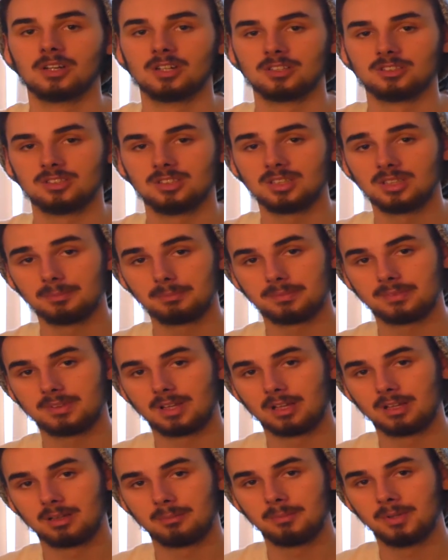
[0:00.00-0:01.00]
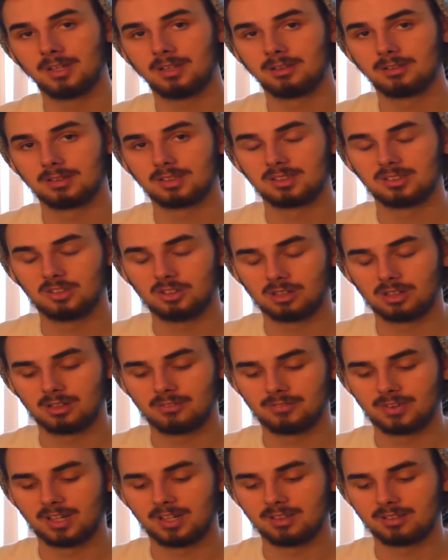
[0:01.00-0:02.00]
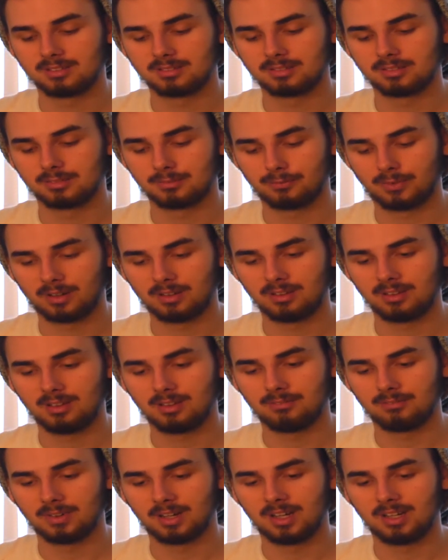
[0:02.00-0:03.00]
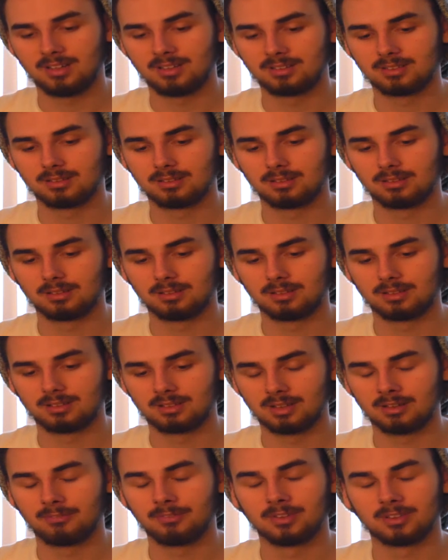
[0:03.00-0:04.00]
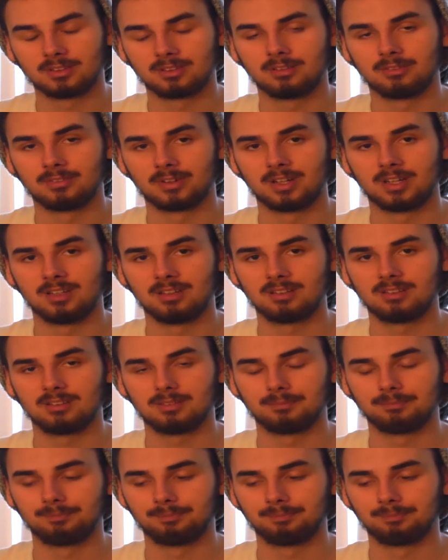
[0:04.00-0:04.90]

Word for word: she ended up telling me good advice friendly advice selfless advice